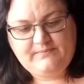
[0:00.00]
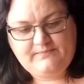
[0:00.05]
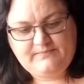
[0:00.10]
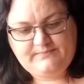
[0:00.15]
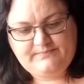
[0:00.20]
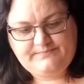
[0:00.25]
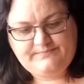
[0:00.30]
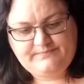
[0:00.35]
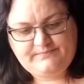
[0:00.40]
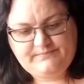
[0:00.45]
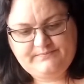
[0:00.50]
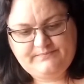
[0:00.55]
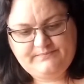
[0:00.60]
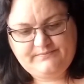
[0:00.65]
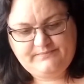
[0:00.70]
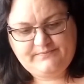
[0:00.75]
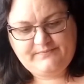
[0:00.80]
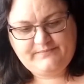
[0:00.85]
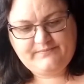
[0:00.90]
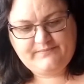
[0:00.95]
Mm-hmm.
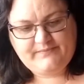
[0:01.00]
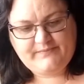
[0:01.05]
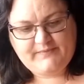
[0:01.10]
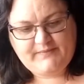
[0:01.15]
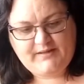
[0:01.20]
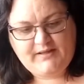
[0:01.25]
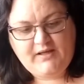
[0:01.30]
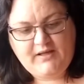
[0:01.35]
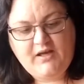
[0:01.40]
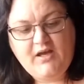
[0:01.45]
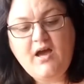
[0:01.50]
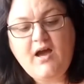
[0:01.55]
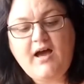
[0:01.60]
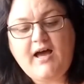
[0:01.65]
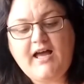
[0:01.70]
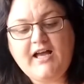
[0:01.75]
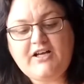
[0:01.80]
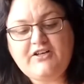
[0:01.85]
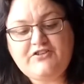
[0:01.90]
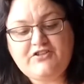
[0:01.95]

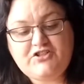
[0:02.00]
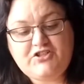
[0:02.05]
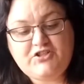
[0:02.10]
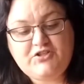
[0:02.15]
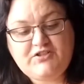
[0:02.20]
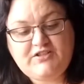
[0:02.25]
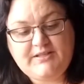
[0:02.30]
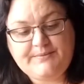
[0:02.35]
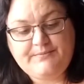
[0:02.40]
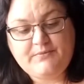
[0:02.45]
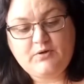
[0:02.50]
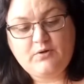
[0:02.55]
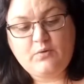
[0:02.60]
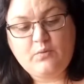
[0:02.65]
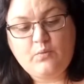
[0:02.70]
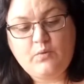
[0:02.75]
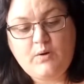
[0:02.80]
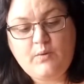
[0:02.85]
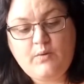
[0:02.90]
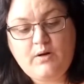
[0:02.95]
I could seduce him.
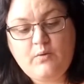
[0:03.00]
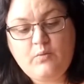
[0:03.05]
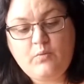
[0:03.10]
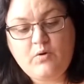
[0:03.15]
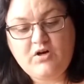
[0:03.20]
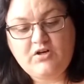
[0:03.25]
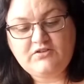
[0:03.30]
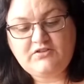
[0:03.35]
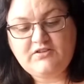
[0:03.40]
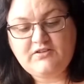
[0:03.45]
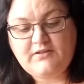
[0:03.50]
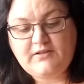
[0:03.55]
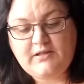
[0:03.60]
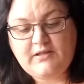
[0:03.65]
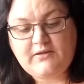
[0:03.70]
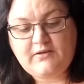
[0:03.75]
Whoa, what?